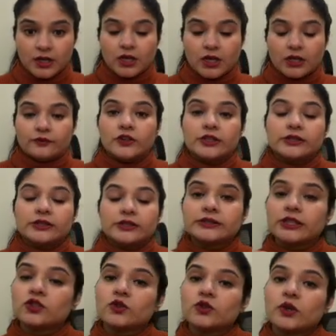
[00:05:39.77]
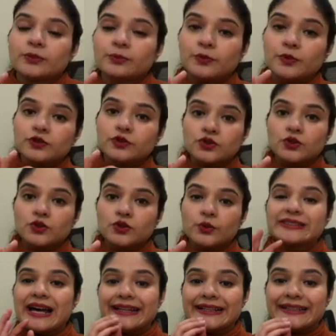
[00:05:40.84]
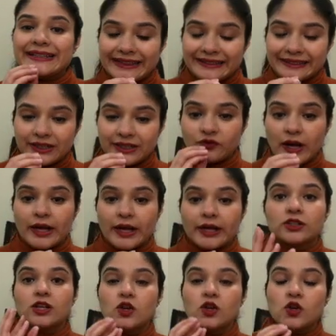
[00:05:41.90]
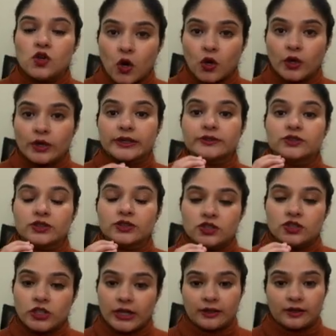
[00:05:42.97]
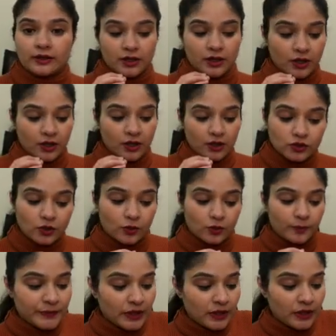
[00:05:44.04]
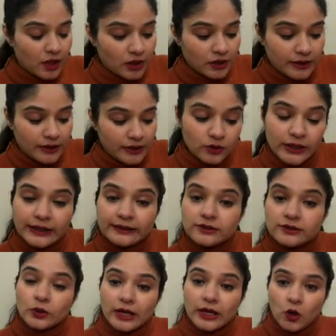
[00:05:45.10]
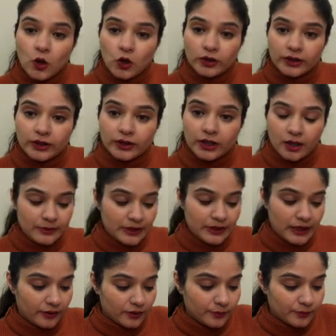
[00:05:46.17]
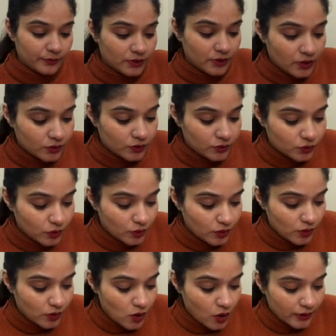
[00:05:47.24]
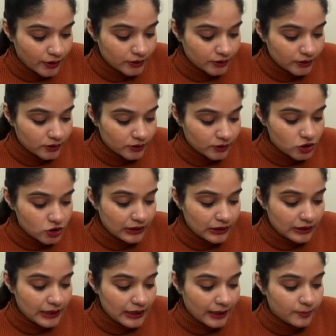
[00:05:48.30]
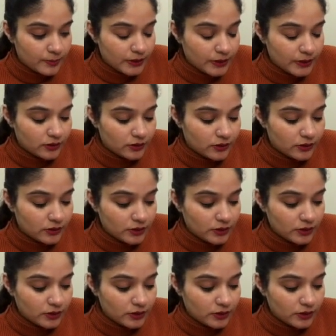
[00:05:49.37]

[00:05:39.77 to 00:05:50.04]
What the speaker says: First thing you are supposed to do is identify the longest chain. So now let's look at all the carbon atoms. So longest chain can be this.